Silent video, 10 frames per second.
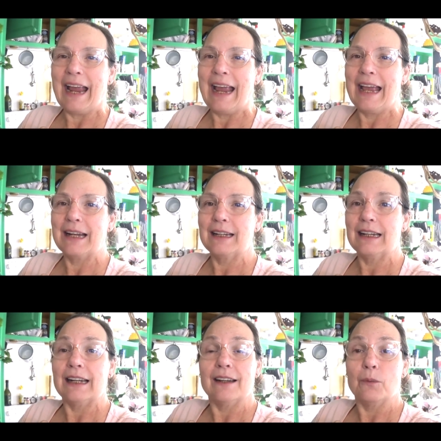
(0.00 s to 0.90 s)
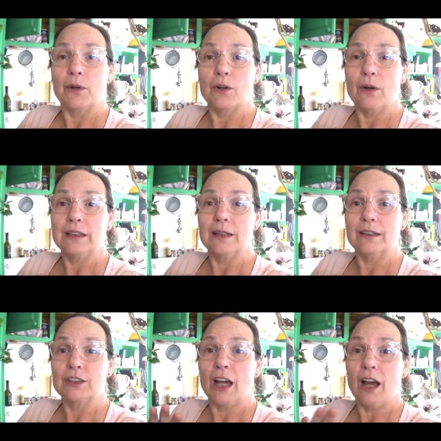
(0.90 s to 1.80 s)
And we're going
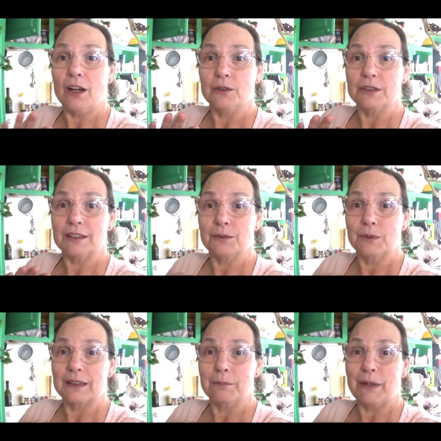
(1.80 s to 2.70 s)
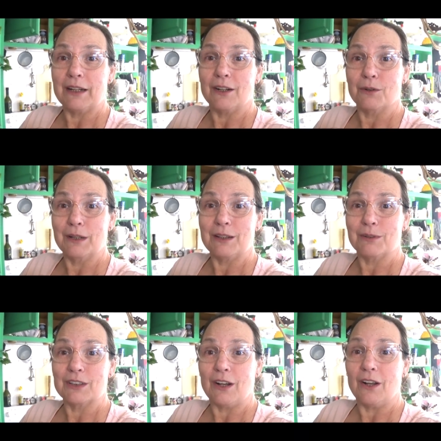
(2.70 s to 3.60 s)
to toast with the butter and
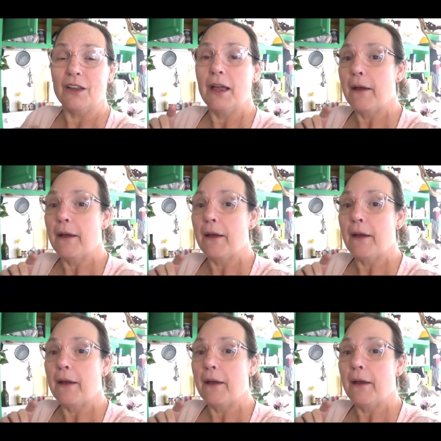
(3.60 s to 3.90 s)
erythritol